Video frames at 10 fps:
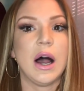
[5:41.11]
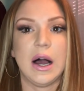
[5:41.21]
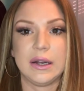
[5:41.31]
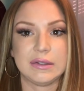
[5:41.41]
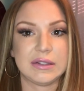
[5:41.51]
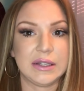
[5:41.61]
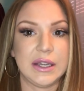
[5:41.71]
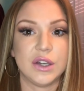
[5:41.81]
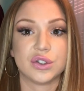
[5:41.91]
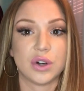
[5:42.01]

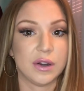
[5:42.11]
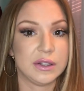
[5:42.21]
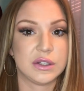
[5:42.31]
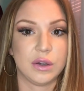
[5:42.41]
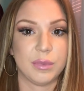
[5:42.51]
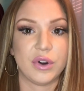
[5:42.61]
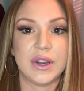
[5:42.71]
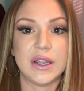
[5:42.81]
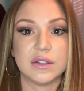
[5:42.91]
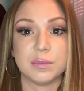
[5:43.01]
Honestly,
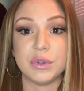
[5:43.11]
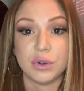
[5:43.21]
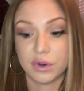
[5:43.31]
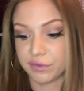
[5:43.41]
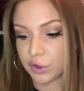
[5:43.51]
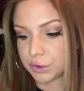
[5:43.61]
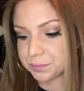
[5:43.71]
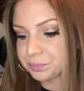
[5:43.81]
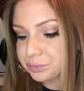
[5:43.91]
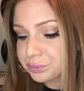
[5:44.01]
Charlottetilbury is beautiful.